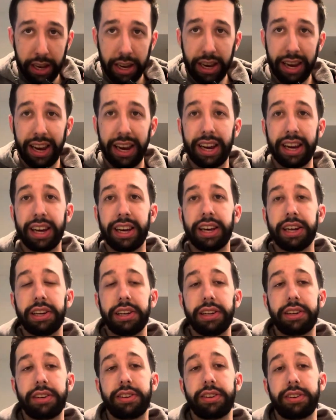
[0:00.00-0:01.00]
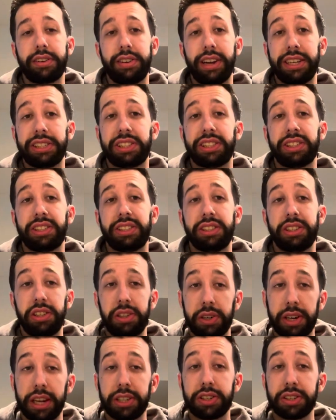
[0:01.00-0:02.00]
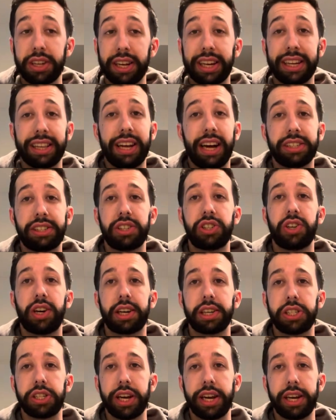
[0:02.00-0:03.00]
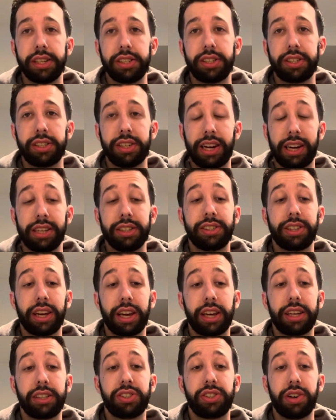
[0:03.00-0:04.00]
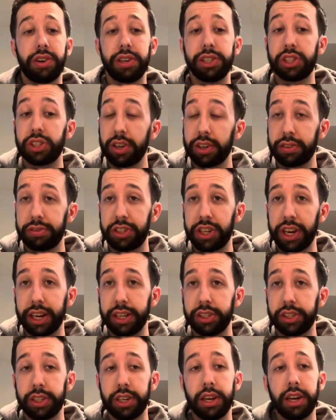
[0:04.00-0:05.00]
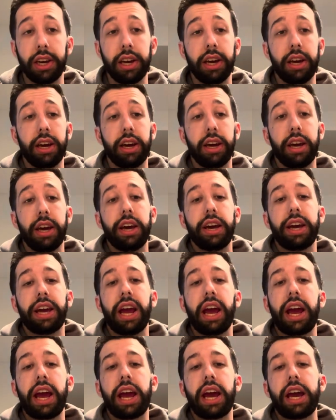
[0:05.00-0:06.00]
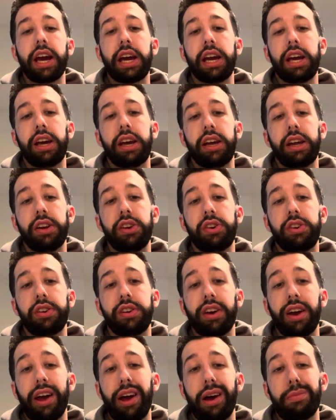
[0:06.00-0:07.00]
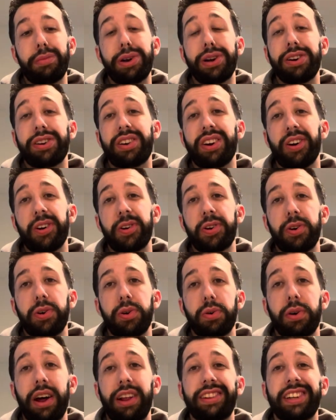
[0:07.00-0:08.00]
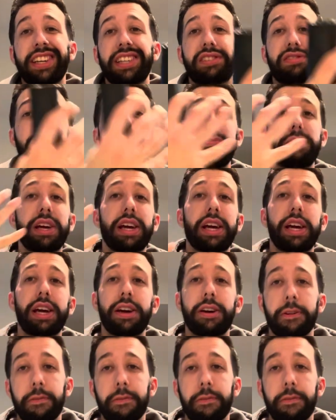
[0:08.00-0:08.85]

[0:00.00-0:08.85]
And that's, you guys are thinking that's a chunk of change. That is a serious chunk of change. And I'm here to tell you, at least for me,